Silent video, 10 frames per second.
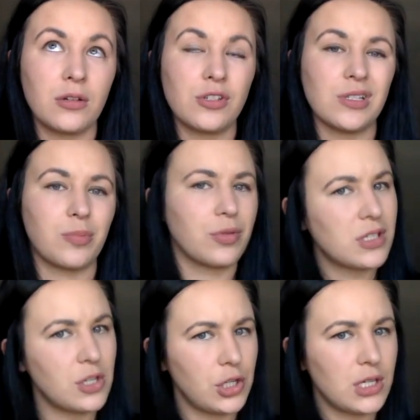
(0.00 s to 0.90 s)
she's a
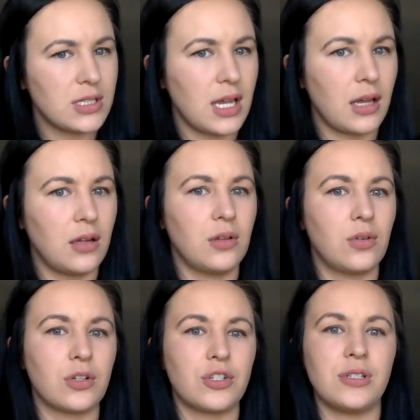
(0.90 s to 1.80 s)
prisoner in a cell
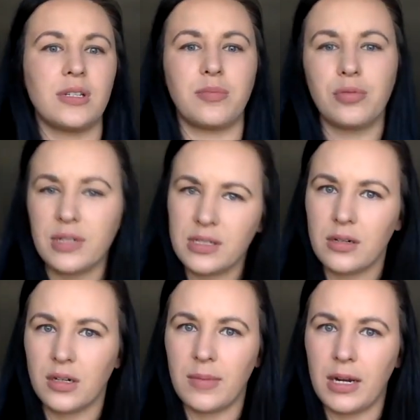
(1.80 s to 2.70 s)
or she's a
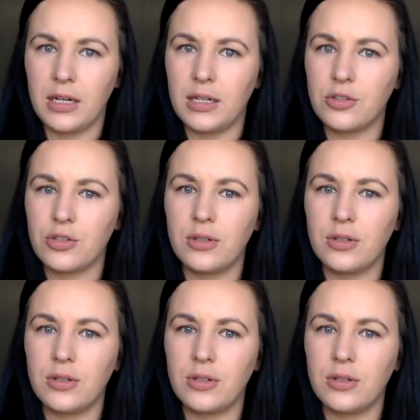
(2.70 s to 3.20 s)
prisoner in marriage.